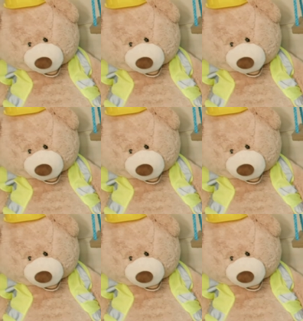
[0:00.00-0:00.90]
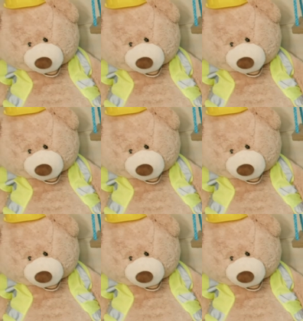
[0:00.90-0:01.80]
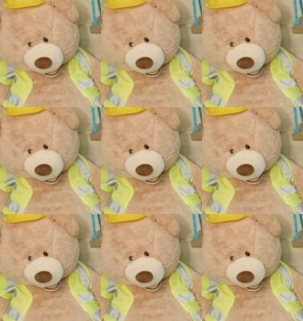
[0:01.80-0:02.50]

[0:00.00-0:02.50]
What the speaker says: Nobody speaks.